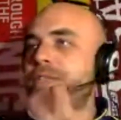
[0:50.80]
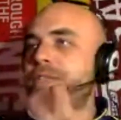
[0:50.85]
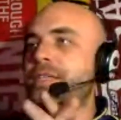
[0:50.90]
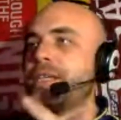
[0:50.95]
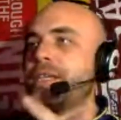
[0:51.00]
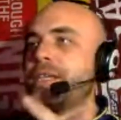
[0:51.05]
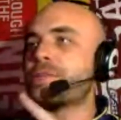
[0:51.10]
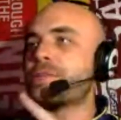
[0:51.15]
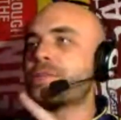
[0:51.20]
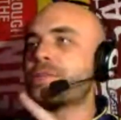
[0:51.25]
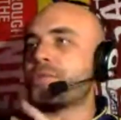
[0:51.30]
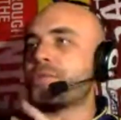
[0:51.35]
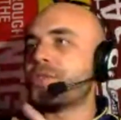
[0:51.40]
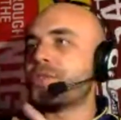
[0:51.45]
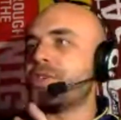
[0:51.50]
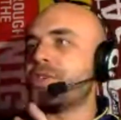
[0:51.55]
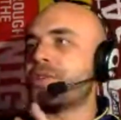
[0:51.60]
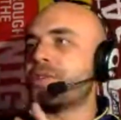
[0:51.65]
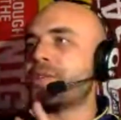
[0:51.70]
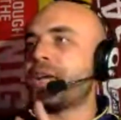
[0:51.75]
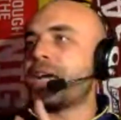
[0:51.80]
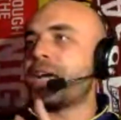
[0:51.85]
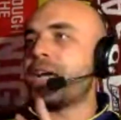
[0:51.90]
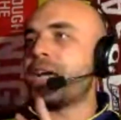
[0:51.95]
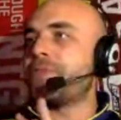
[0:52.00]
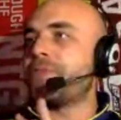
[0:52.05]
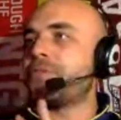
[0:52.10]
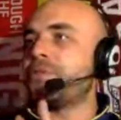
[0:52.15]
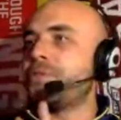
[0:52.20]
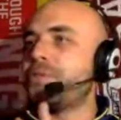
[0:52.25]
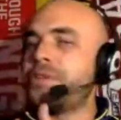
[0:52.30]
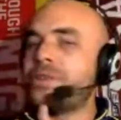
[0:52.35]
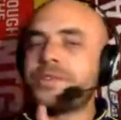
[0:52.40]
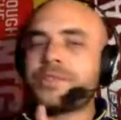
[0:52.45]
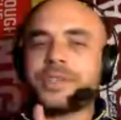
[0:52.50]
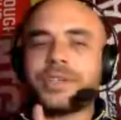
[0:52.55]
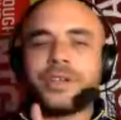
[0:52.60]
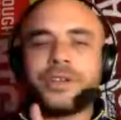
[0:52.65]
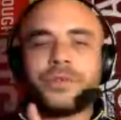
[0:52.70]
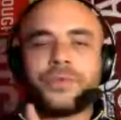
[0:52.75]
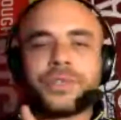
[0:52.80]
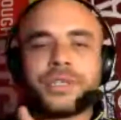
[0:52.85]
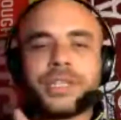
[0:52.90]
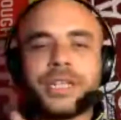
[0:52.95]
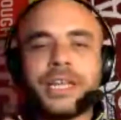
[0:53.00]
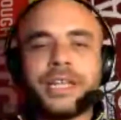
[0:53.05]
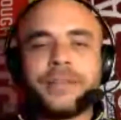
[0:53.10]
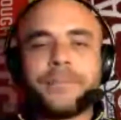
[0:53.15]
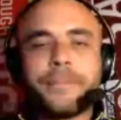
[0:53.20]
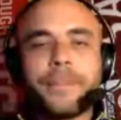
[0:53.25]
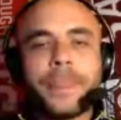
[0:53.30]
The announcement was a year and a half, 2 years ago, wasn't that?